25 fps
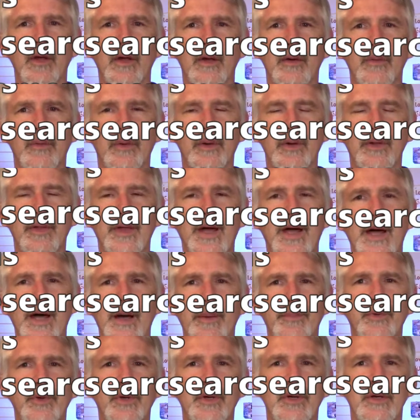What are the
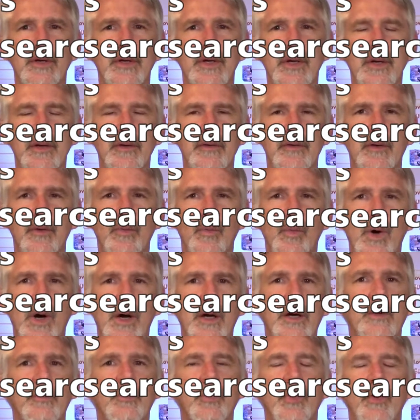hops and yeast and
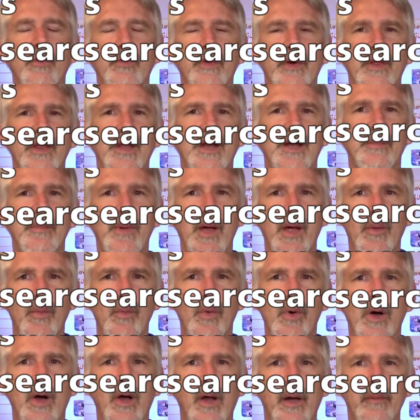water profile that I might
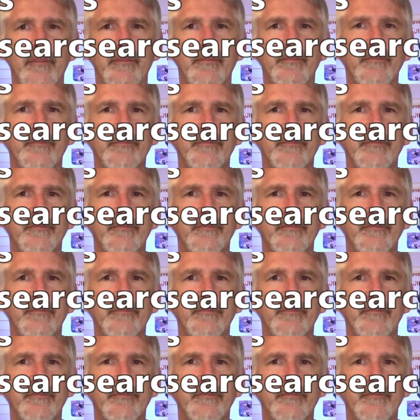want?